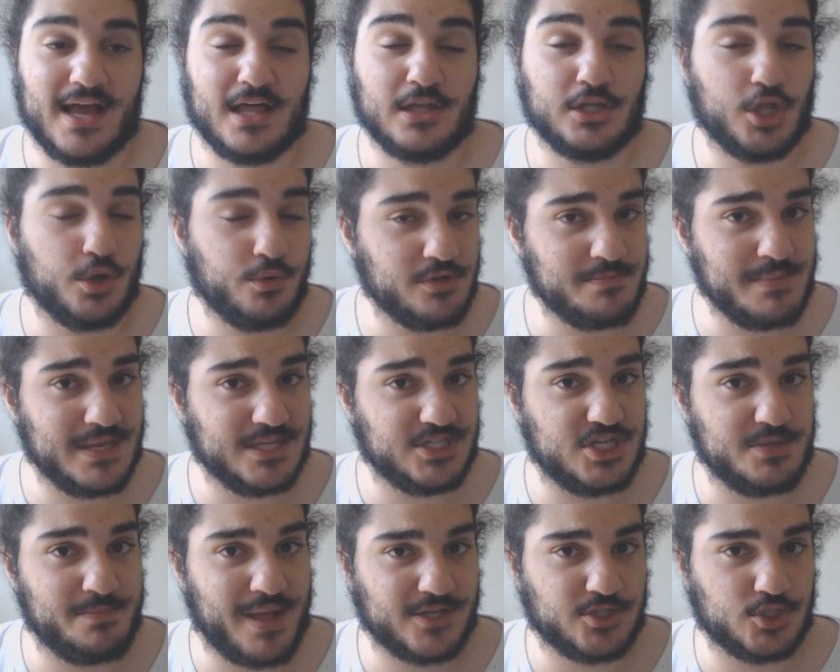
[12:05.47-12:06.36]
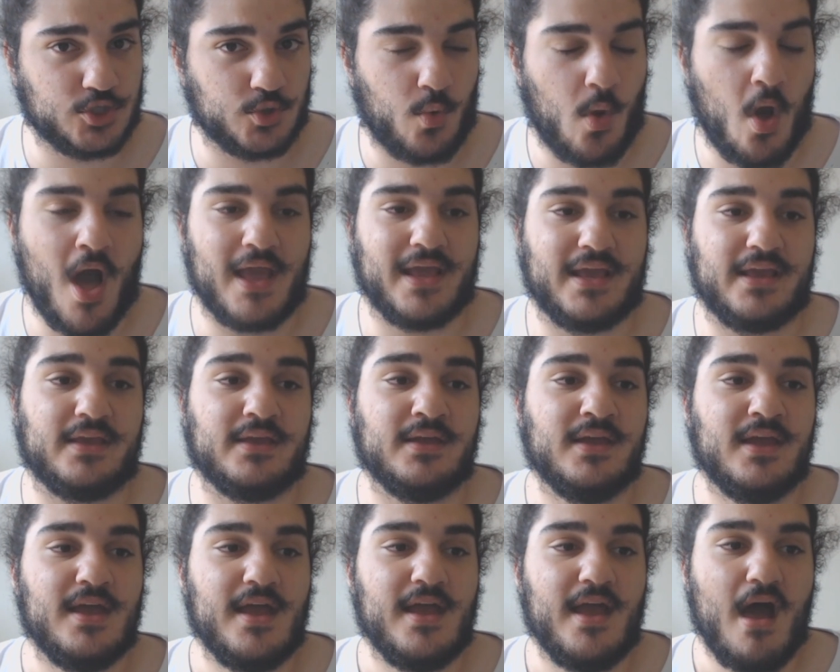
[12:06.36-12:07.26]
along with Michy Batshuayi,
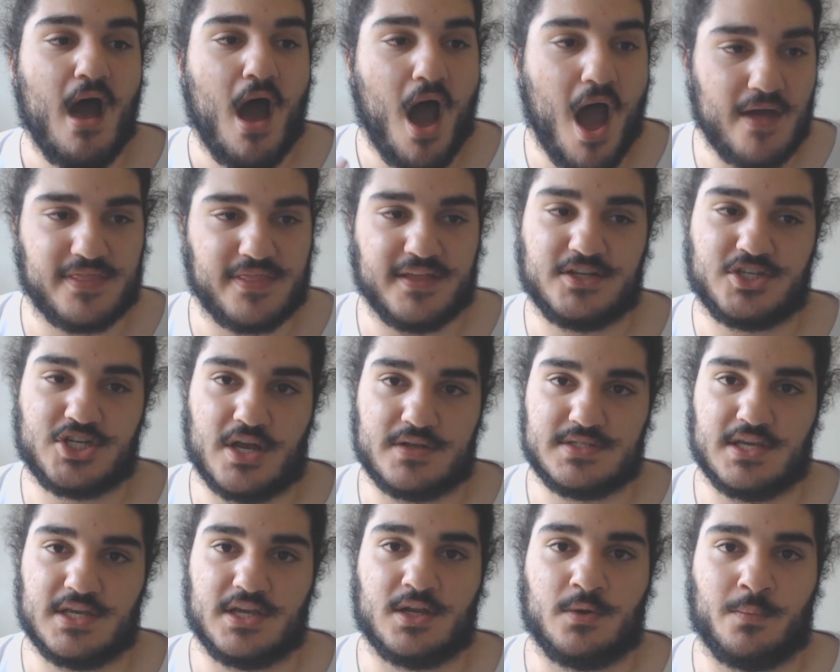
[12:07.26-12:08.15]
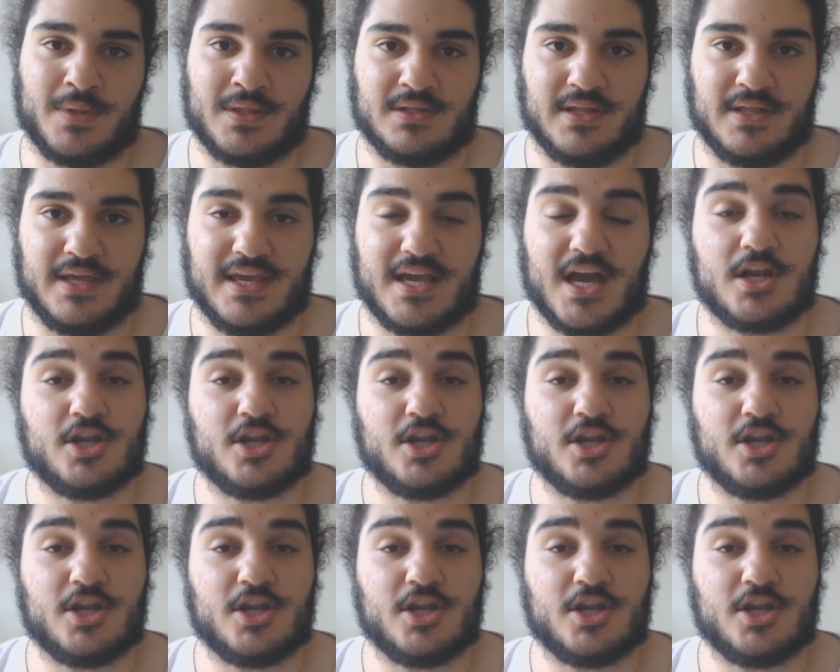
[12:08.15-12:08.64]
I think Chelsea are going to win the league.